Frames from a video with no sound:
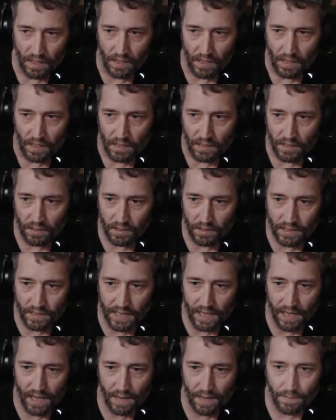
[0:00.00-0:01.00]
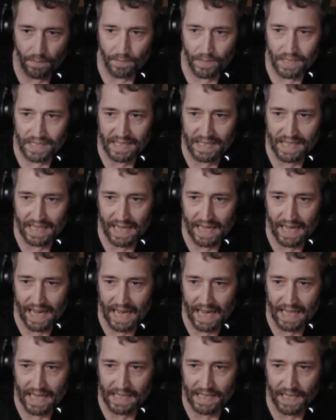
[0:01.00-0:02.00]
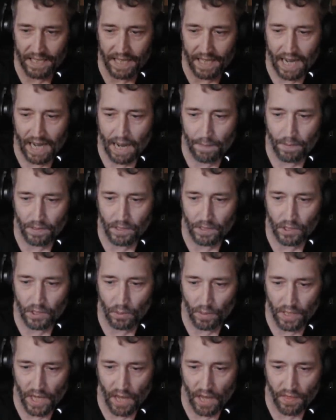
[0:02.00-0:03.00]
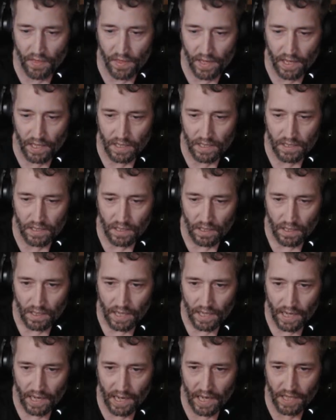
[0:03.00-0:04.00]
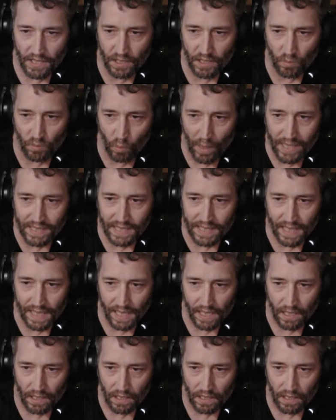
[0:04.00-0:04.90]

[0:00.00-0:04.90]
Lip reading: So instead of them sitting inside the hoppers doing nothing and just wasting,